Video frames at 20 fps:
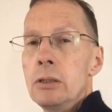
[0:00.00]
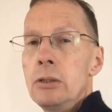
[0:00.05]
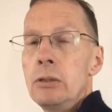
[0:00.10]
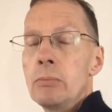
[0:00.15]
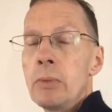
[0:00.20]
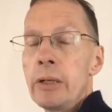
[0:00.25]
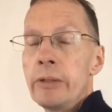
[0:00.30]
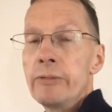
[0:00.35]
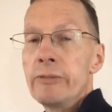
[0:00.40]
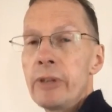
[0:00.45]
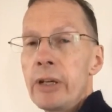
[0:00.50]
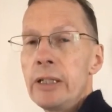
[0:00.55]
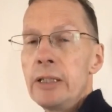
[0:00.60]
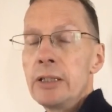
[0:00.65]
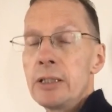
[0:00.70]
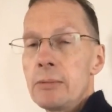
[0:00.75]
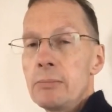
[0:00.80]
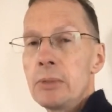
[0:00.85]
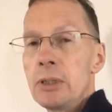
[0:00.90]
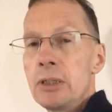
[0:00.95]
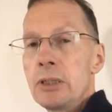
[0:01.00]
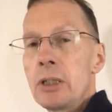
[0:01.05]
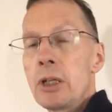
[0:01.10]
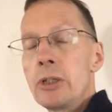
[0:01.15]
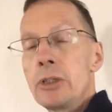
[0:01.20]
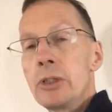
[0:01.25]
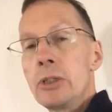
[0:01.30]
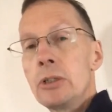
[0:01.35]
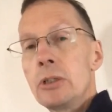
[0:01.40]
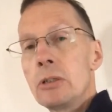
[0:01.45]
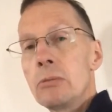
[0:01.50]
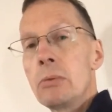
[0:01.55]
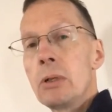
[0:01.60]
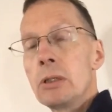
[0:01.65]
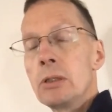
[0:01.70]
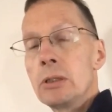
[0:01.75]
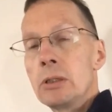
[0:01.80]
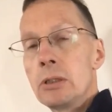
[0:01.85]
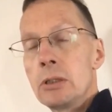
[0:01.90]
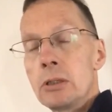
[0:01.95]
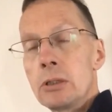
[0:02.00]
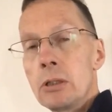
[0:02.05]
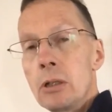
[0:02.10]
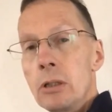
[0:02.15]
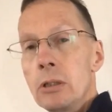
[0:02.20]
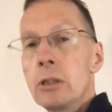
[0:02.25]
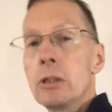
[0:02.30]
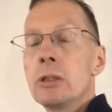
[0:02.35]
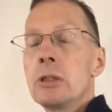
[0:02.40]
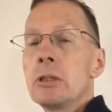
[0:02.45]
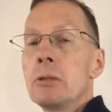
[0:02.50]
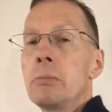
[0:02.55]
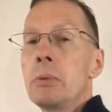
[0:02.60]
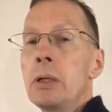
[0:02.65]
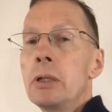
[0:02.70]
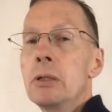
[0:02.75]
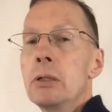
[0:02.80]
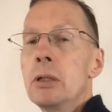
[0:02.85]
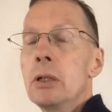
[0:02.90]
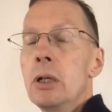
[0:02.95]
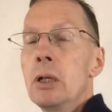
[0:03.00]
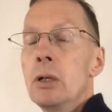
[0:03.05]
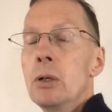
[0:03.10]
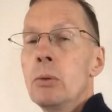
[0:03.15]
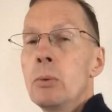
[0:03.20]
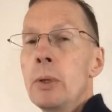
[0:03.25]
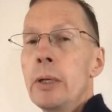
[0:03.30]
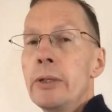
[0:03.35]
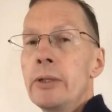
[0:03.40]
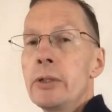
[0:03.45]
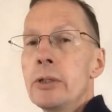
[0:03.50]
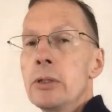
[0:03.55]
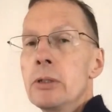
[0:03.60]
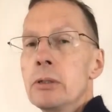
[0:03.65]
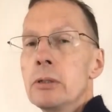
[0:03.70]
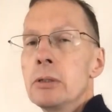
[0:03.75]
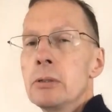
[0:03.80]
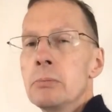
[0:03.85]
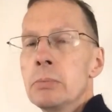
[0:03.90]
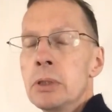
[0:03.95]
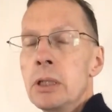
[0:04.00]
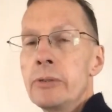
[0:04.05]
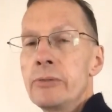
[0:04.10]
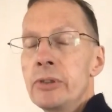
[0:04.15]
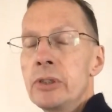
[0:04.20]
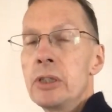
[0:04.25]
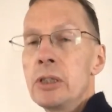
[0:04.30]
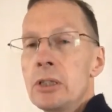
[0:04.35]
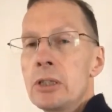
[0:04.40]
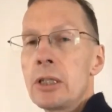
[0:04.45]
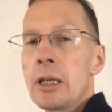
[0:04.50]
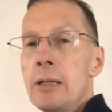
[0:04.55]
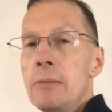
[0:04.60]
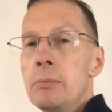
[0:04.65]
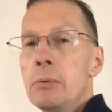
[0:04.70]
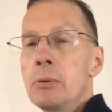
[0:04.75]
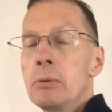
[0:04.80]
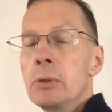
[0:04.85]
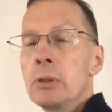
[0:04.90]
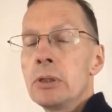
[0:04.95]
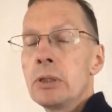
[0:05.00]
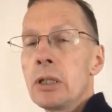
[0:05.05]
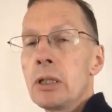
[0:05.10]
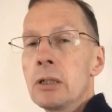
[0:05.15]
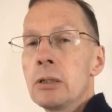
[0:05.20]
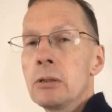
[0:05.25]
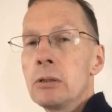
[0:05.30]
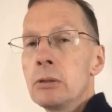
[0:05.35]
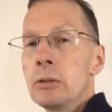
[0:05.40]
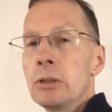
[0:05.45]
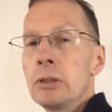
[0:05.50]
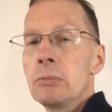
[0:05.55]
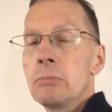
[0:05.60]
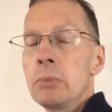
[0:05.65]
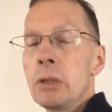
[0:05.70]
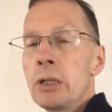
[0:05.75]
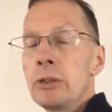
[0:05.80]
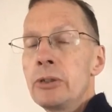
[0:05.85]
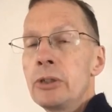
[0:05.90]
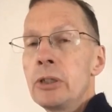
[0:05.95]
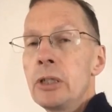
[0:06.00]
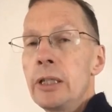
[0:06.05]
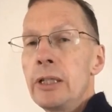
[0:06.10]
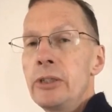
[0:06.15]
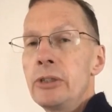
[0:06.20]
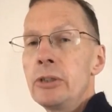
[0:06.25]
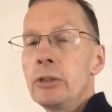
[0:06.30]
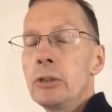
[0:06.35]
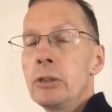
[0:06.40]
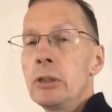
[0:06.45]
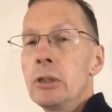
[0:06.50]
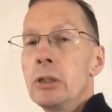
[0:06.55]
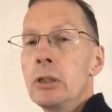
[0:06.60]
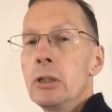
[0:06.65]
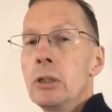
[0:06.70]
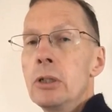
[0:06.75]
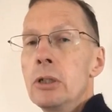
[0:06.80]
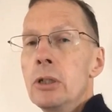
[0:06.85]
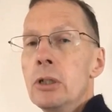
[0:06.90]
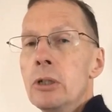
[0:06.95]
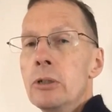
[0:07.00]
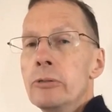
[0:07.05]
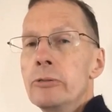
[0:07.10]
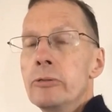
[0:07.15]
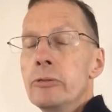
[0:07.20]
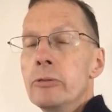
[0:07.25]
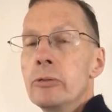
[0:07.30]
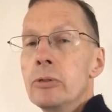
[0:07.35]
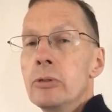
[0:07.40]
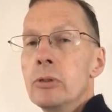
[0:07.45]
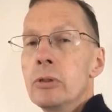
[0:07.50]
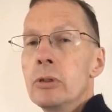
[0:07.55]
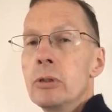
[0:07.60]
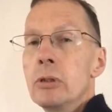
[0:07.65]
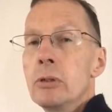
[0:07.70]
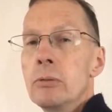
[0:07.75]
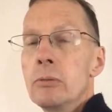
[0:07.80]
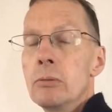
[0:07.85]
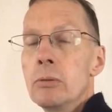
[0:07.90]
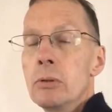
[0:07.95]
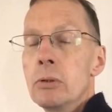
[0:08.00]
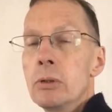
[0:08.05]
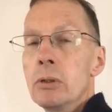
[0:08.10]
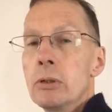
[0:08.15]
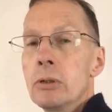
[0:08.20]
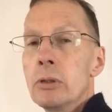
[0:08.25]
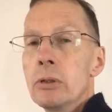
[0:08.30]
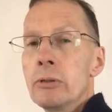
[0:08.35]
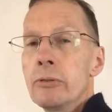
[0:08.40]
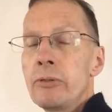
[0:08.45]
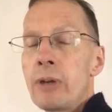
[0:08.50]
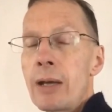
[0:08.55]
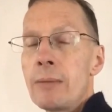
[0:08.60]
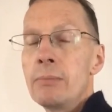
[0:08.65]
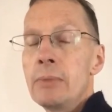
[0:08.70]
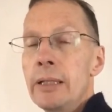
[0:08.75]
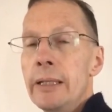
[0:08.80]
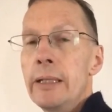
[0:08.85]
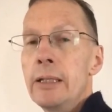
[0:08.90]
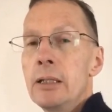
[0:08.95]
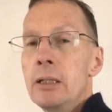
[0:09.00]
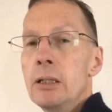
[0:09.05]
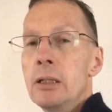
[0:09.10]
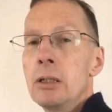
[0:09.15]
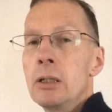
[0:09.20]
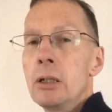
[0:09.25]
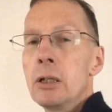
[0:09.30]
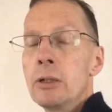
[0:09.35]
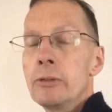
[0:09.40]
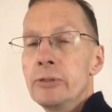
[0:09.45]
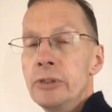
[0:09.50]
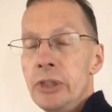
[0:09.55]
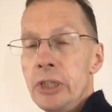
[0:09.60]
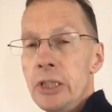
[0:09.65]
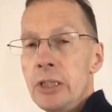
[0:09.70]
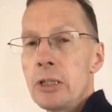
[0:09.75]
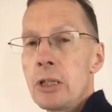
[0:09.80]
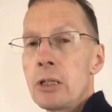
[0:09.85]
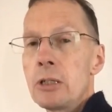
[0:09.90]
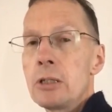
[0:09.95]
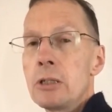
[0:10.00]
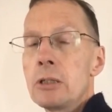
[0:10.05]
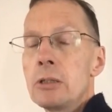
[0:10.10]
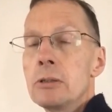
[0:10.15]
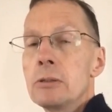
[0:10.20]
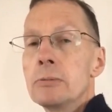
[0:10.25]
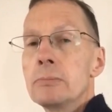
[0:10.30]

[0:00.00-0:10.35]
You might find some discussions amongst scholars about whether the beloved disciple was a close blood relation of the family of Jesus.